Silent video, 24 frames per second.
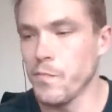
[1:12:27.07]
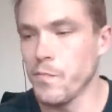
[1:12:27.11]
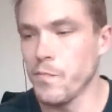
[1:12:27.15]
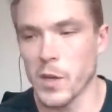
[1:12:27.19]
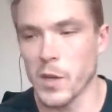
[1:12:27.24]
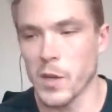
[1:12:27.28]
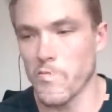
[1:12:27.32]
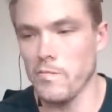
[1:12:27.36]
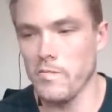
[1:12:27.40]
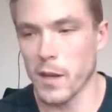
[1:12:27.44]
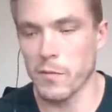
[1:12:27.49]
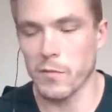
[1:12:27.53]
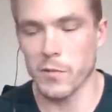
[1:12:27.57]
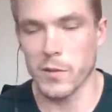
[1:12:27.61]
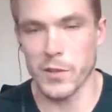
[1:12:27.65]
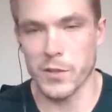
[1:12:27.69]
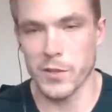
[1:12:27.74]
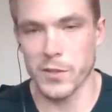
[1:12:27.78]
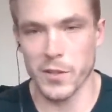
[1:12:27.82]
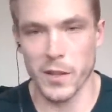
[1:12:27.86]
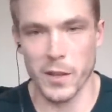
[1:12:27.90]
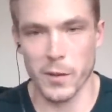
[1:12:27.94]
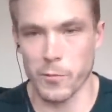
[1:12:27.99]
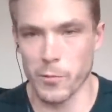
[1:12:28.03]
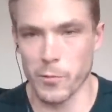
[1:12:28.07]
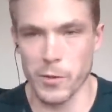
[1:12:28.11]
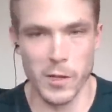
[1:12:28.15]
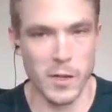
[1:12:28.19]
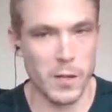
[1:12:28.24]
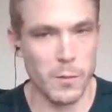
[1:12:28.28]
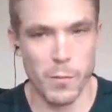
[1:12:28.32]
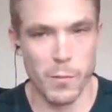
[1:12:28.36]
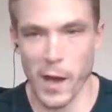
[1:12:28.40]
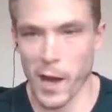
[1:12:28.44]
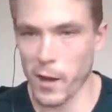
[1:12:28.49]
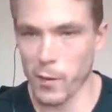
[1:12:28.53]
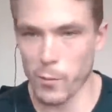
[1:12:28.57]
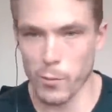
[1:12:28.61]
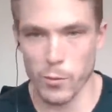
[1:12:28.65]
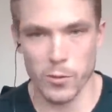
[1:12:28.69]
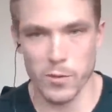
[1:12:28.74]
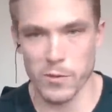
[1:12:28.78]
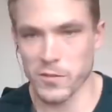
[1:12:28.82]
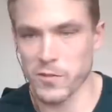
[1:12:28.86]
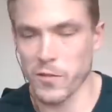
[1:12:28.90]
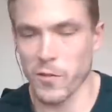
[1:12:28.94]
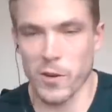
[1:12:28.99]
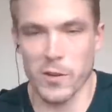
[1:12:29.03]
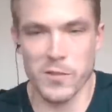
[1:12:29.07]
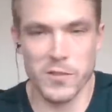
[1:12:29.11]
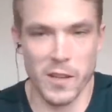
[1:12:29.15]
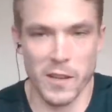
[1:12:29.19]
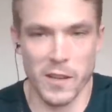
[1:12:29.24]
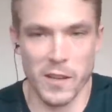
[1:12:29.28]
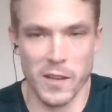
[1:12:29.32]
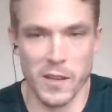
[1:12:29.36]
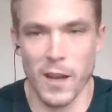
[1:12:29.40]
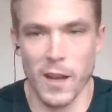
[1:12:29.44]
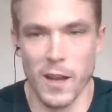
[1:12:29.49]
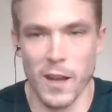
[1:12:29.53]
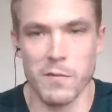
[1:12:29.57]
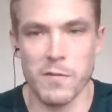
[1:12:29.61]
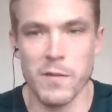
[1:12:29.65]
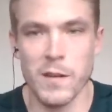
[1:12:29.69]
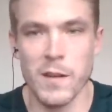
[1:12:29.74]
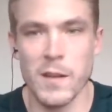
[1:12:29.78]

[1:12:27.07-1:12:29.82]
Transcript: you know, we're definitely just like really compatible as far as like life